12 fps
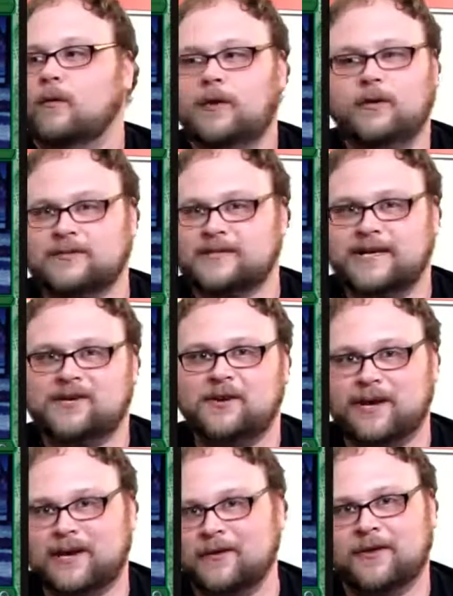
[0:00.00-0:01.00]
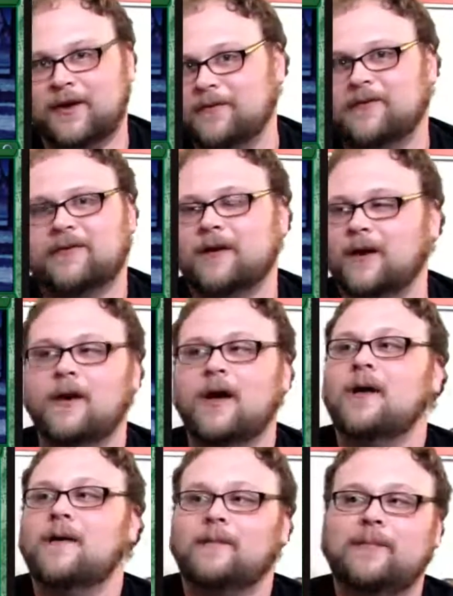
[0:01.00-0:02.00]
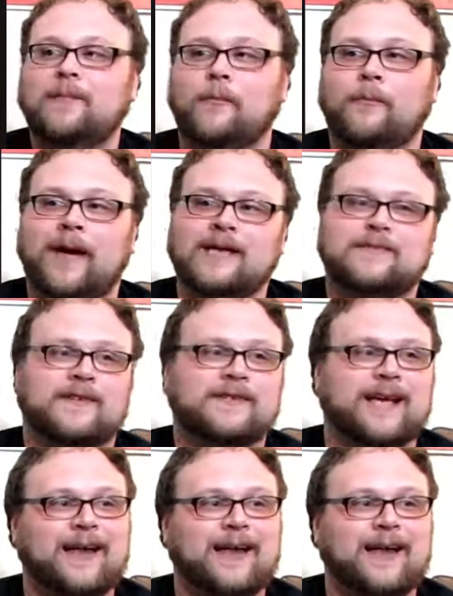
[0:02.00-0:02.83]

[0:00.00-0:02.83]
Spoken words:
We don't see too many of those. So Lambholt Pacifist,